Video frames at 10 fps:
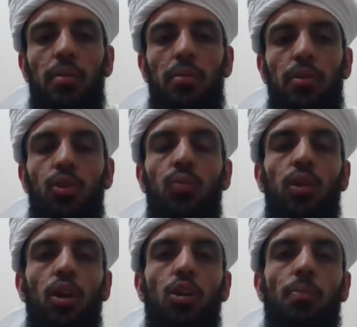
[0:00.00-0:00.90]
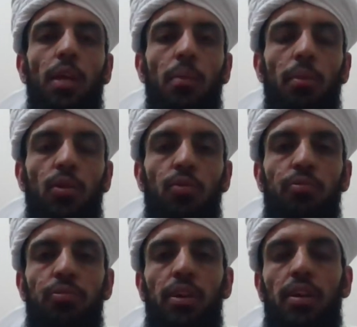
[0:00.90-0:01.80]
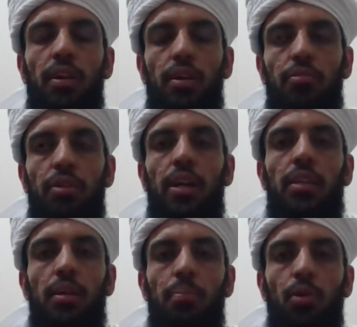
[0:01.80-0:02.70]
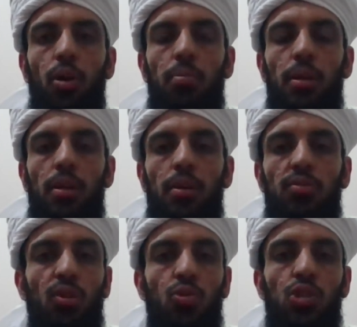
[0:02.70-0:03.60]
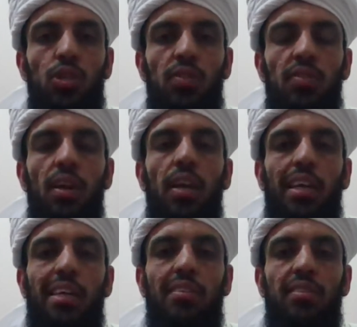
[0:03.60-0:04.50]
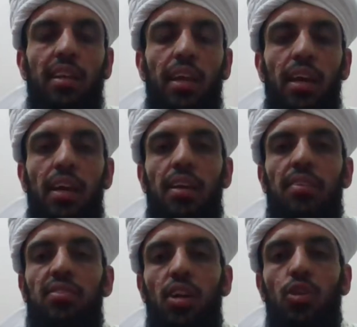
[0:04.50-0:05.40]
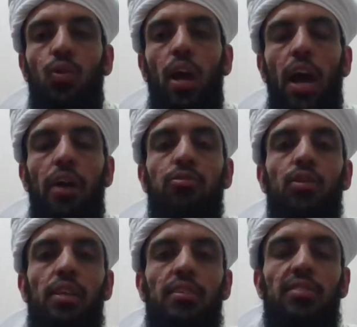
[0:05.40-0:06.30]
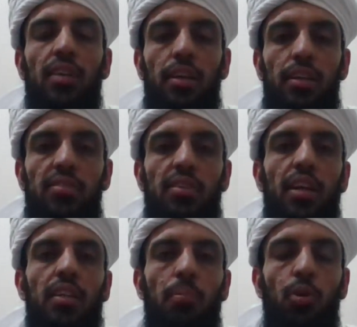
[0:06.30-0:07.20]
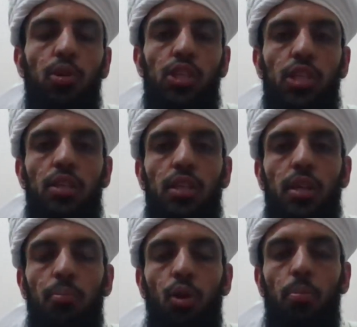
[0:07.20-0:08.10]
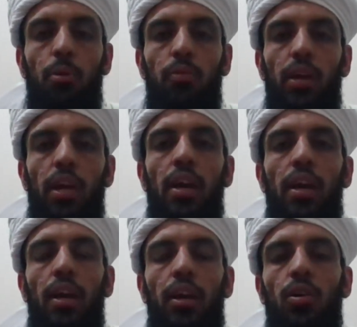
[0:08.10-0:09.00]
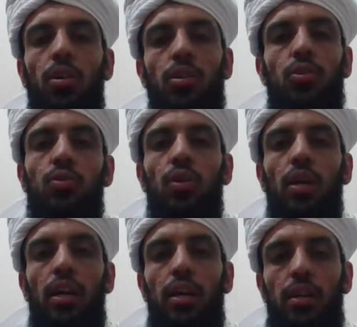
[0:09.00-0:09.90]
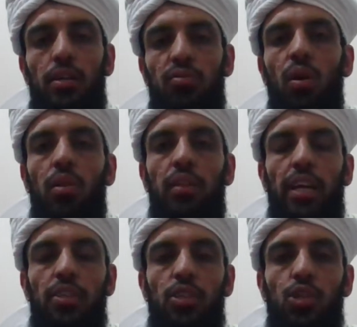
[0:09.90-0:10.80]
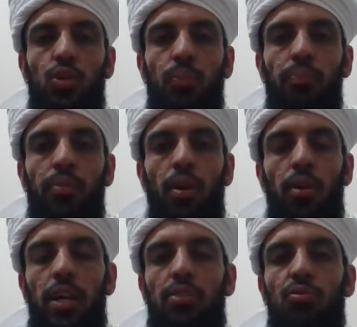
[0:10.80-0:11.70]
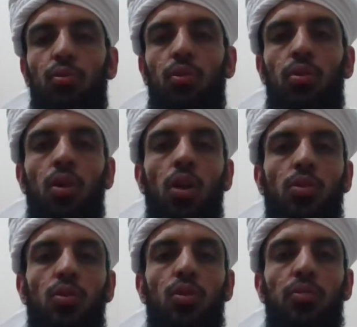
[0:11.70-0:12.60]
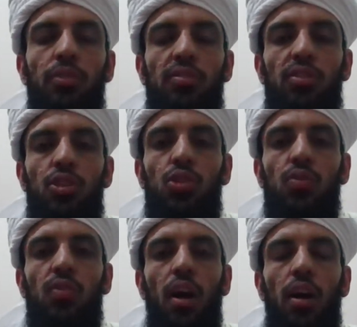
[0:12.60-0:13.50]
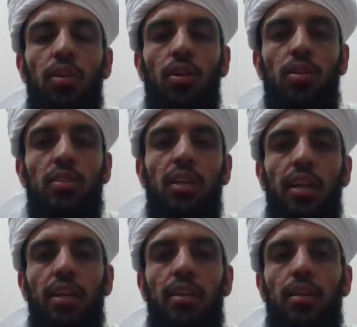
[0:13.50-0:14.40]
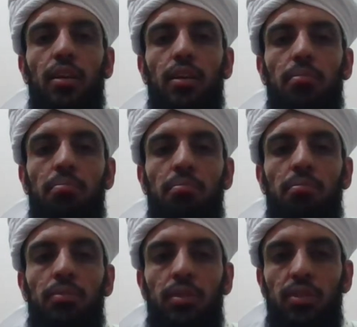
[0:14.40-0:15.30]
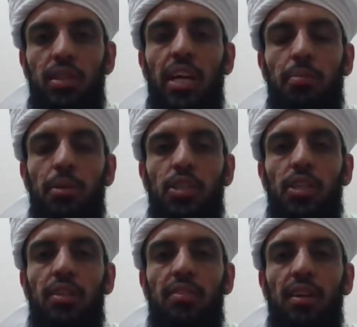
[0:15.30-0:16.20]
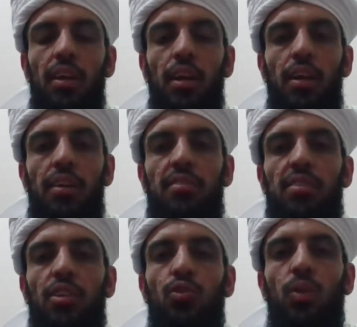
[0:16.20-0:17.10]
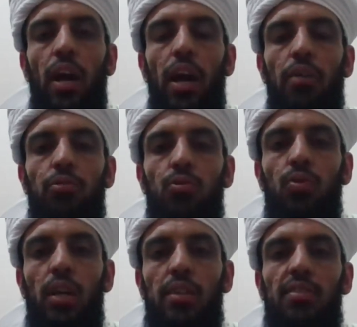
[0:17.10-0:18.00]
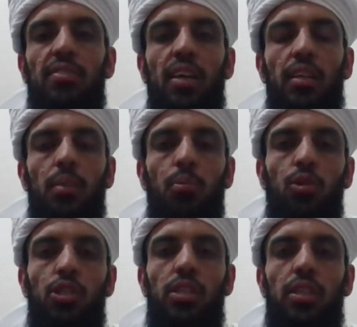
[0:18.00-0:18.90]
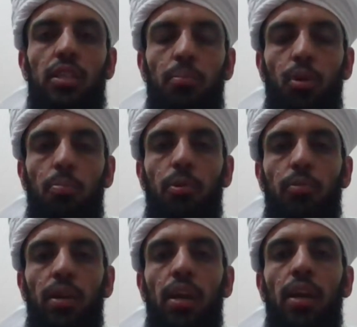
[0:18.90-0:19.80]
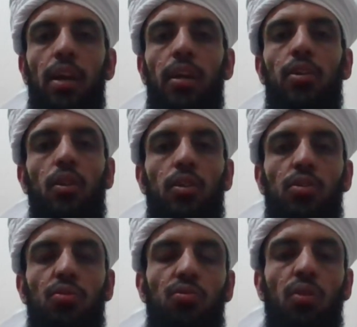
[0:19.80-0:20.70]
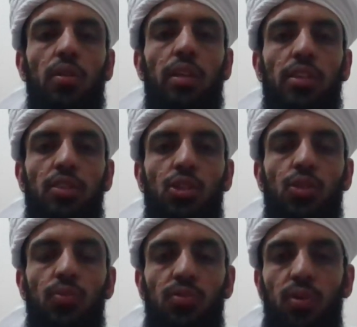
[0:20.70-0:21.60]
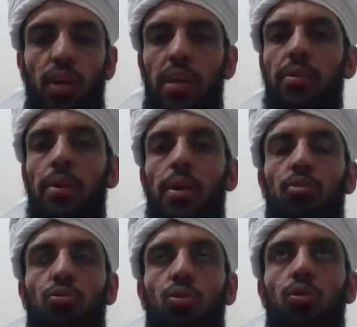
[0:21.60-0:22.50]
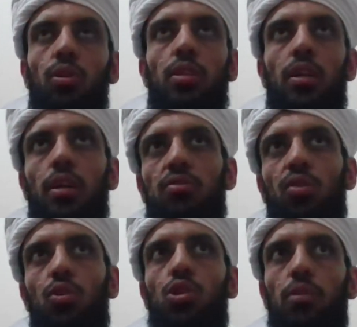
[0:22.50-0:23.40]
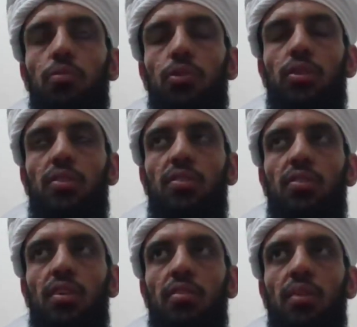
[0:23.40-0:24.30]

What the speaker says: you will not be able to find the problem solutions easily. Instead, you have to understand the project in a proper way in order to solve that issue. All right, so not good first issues are not like that much easy. Instead, you have to understand the project in a proper way in order to solve that issue. So right, so the solution for this is this,